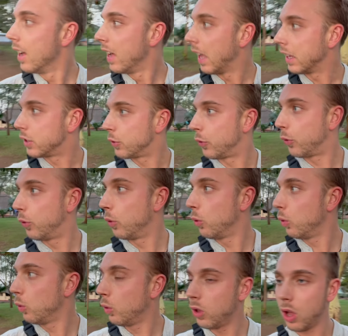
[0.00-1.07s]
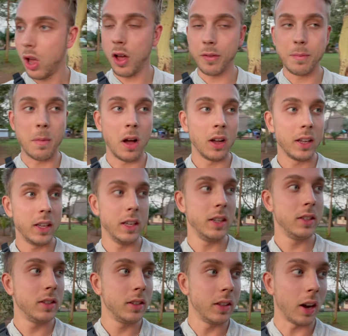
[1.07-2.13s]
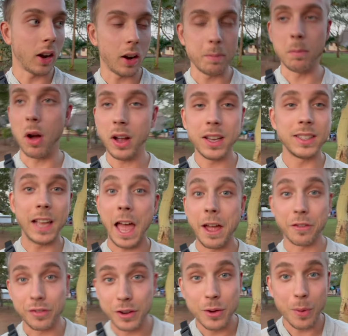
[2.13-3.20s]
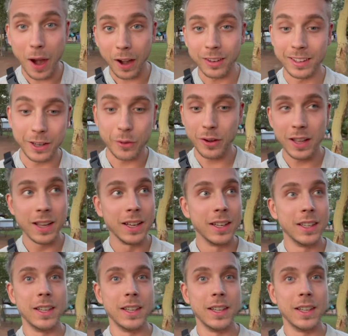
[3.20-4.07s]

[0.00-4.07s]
It's full of monkeys. There are monkeys everywhere, literally.